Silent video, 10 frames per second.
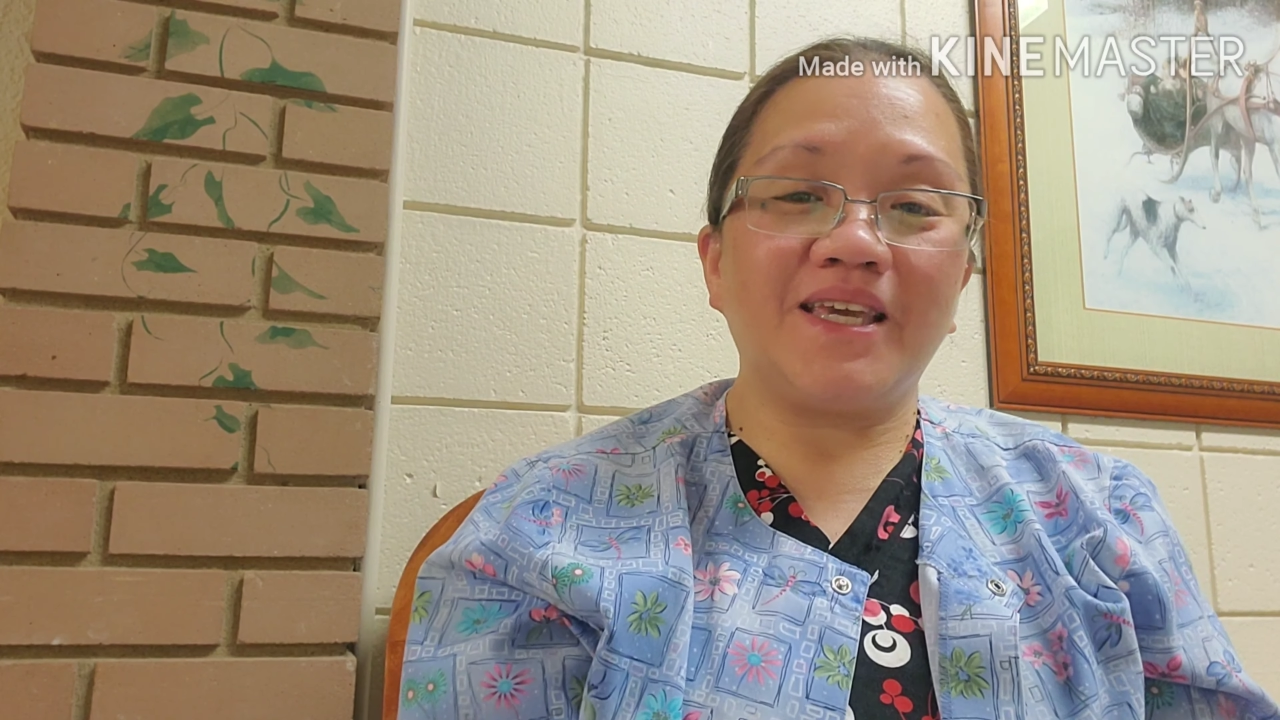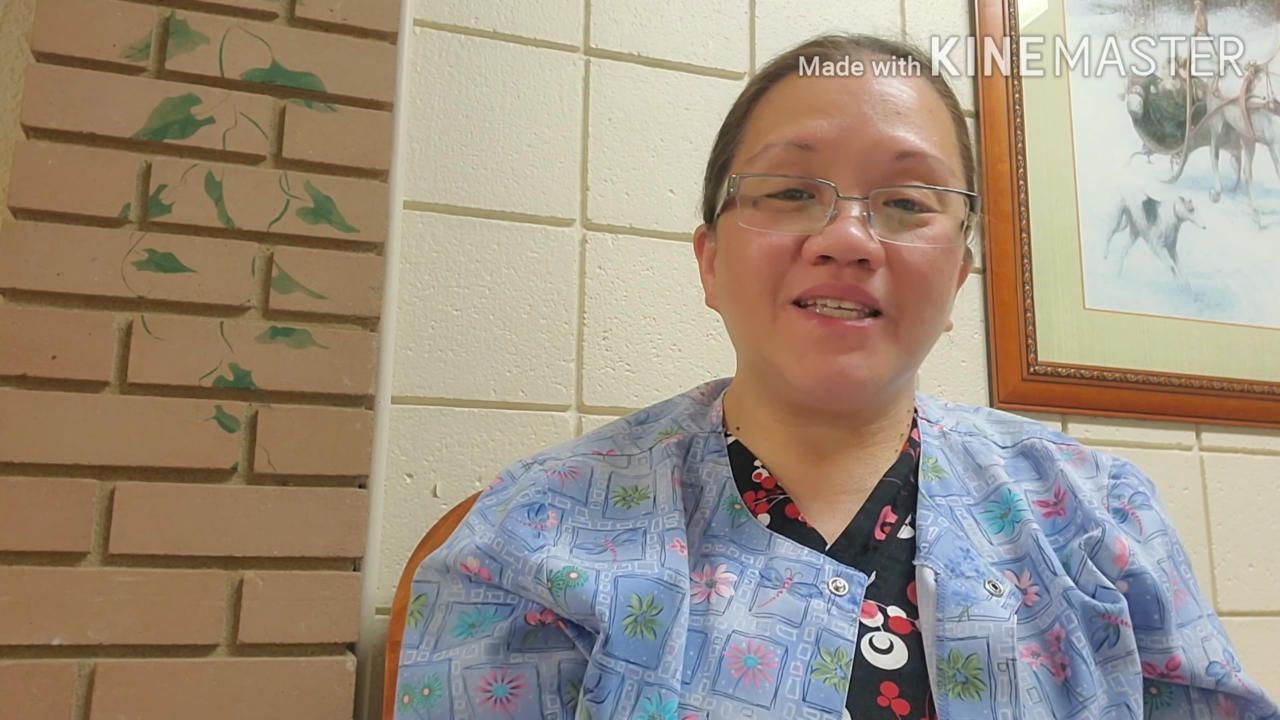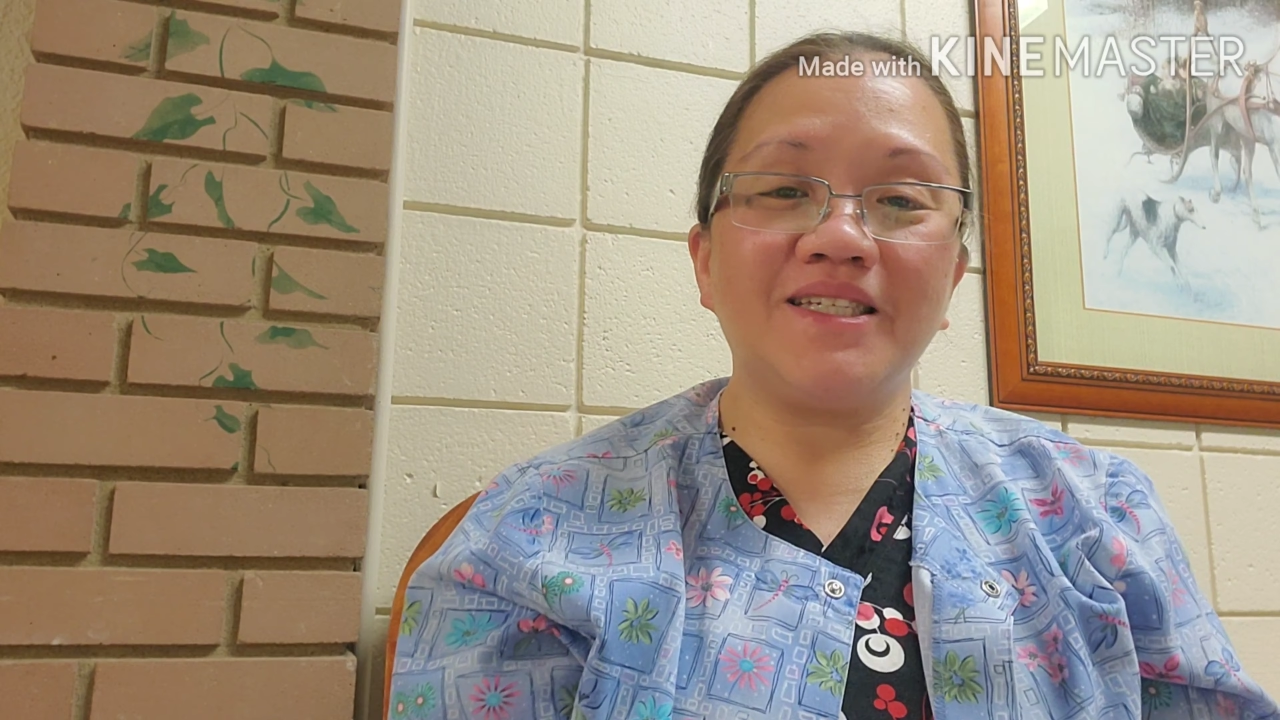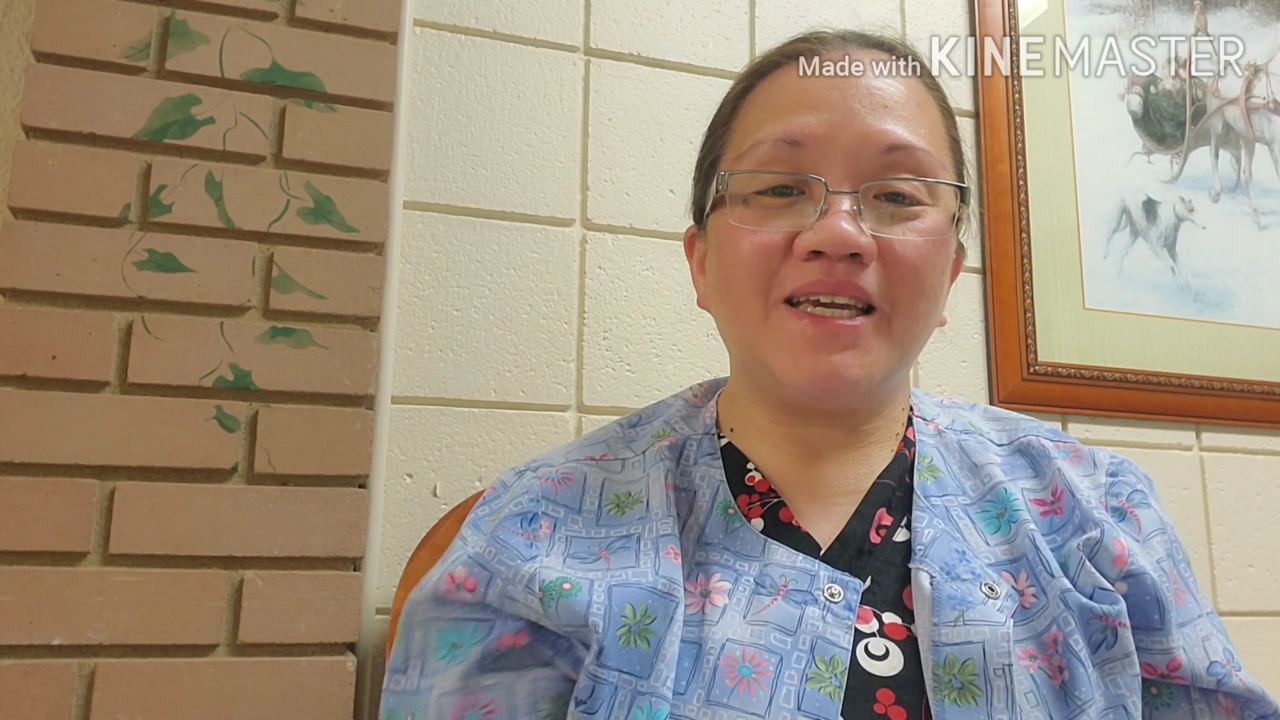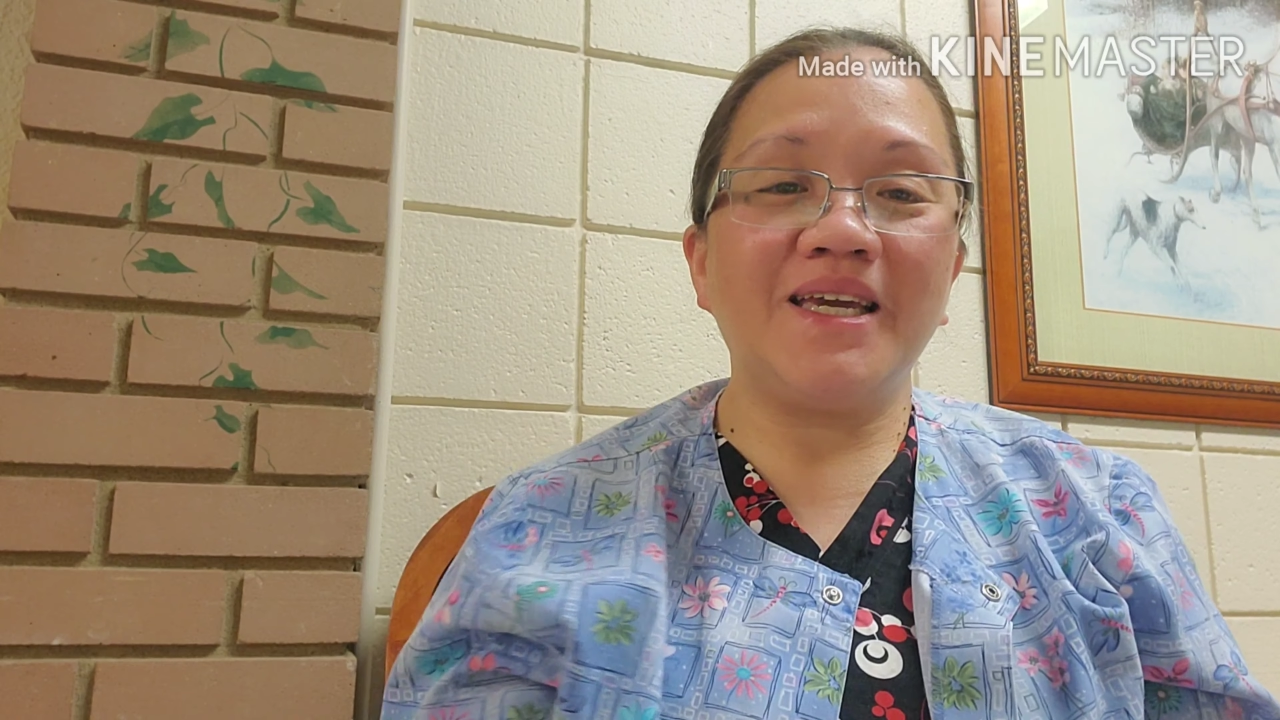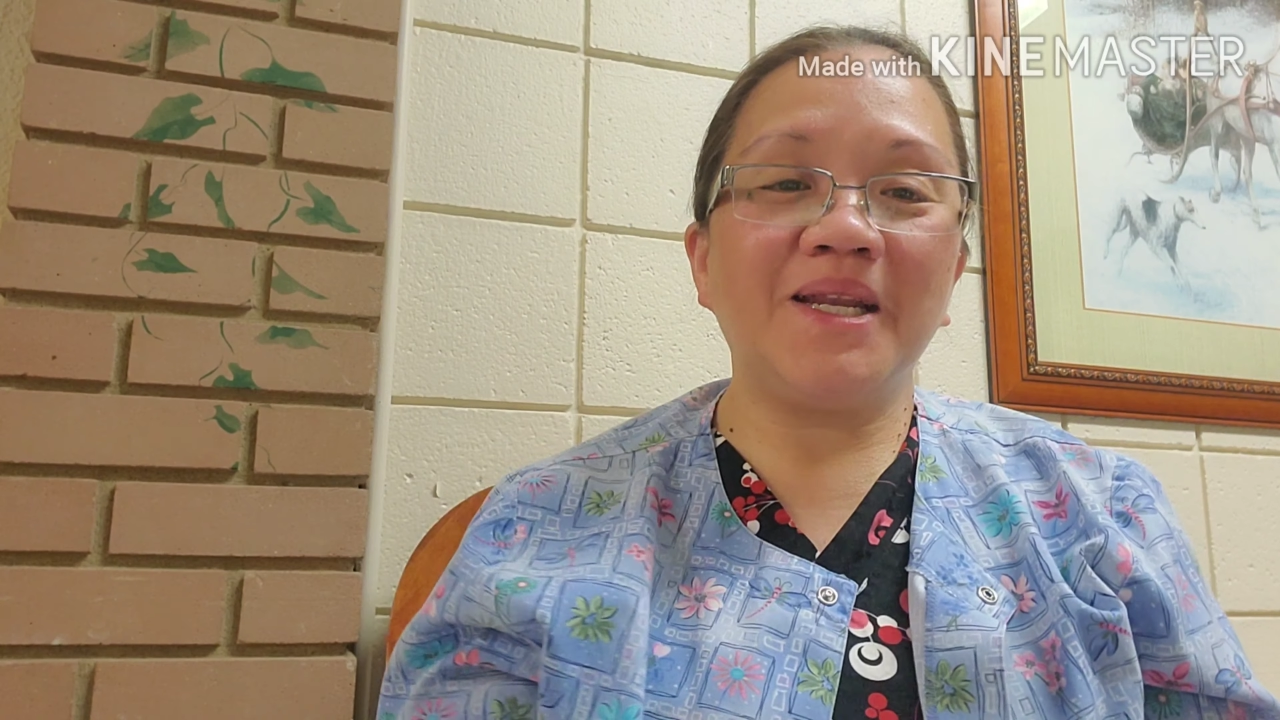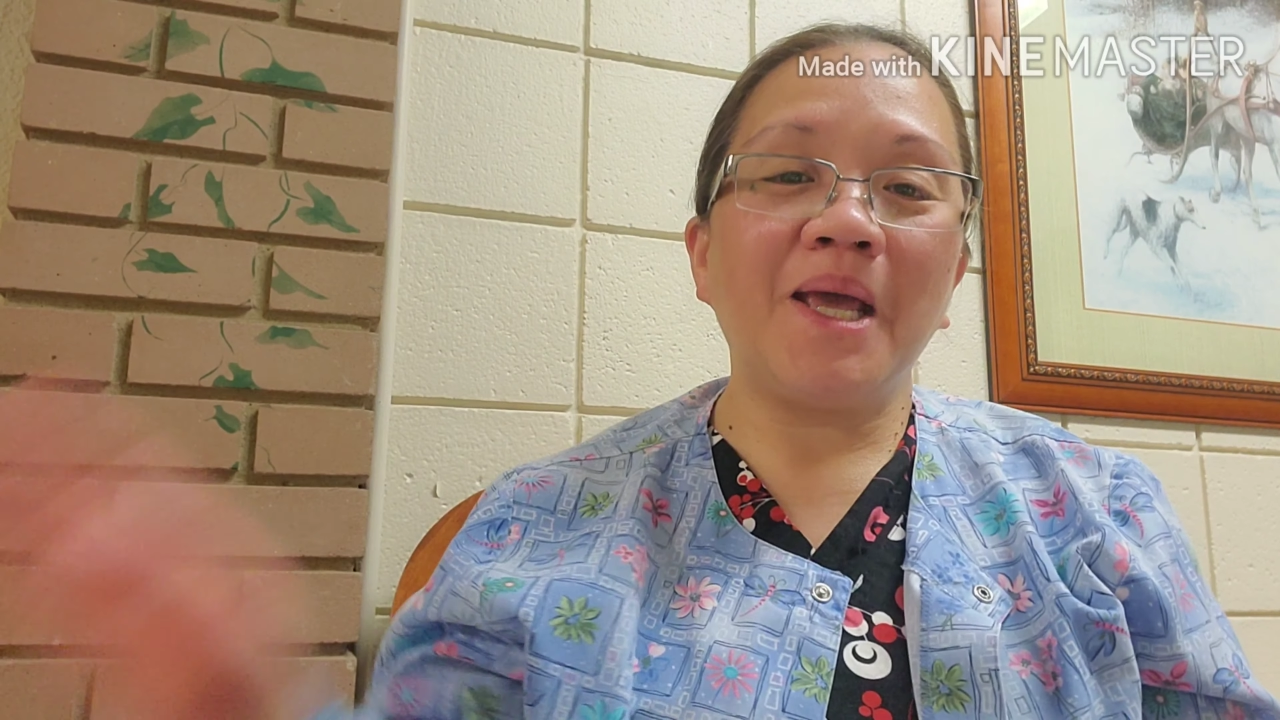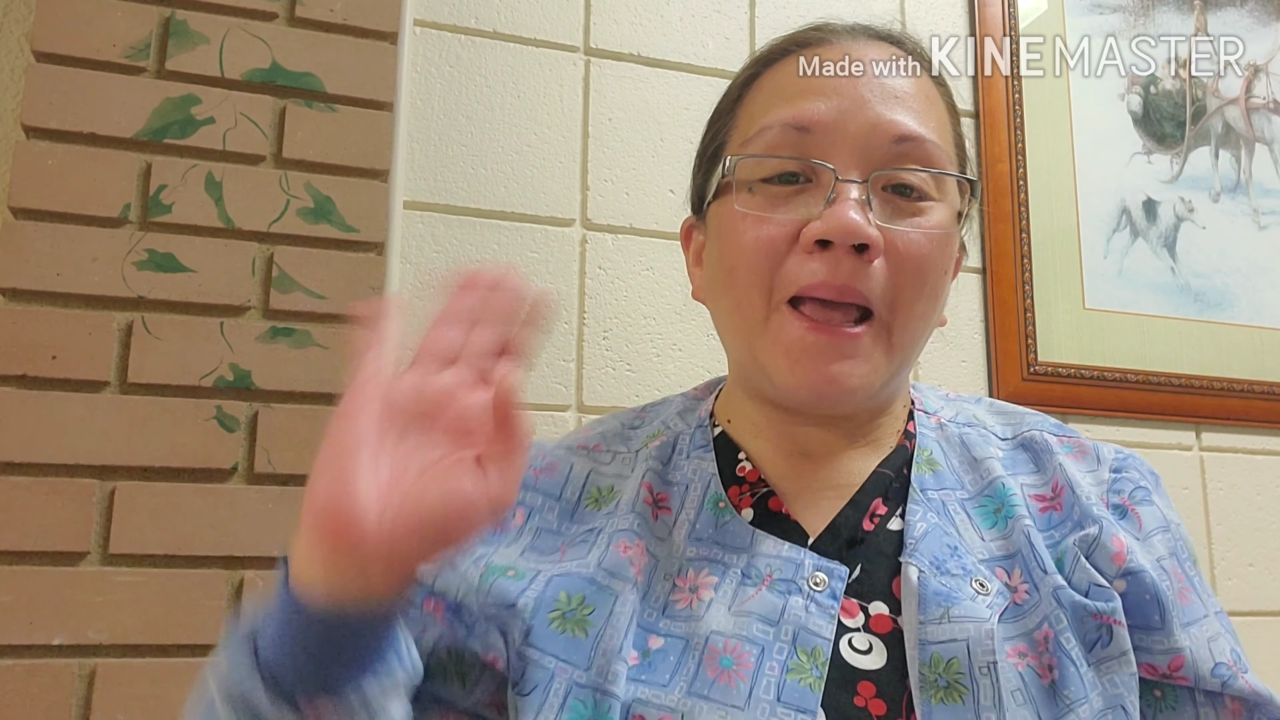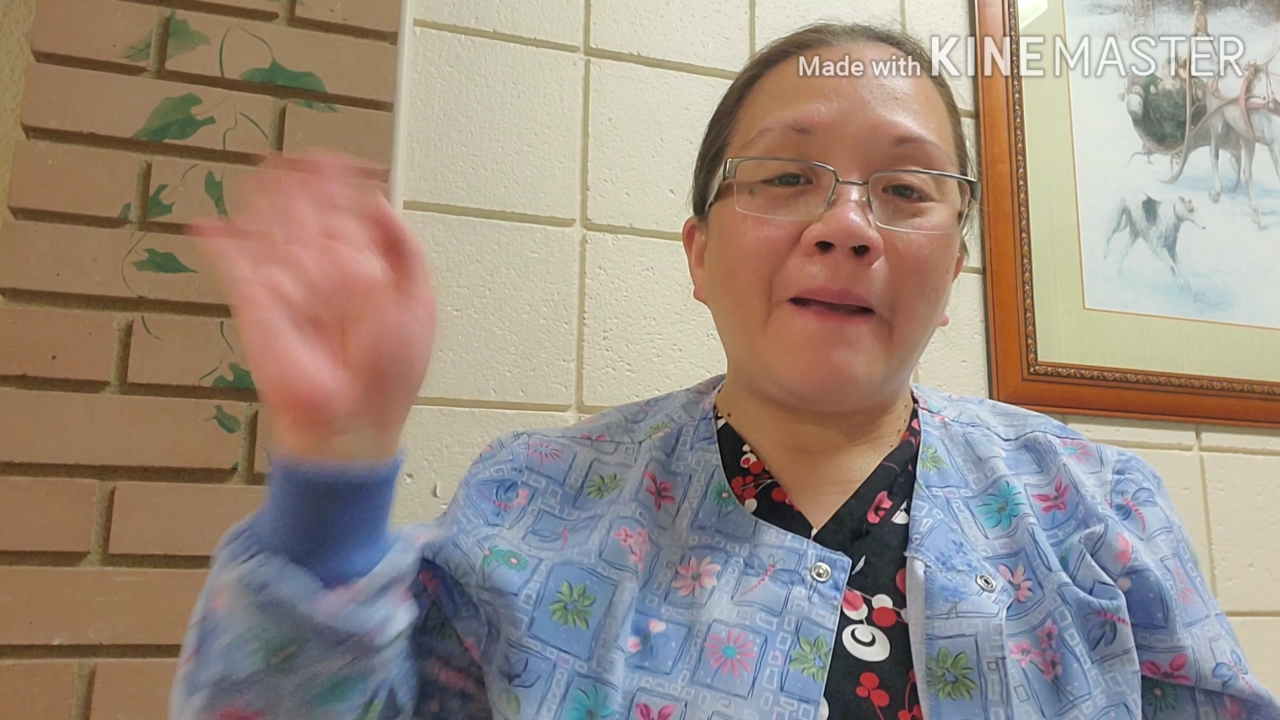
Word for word: Kitchen.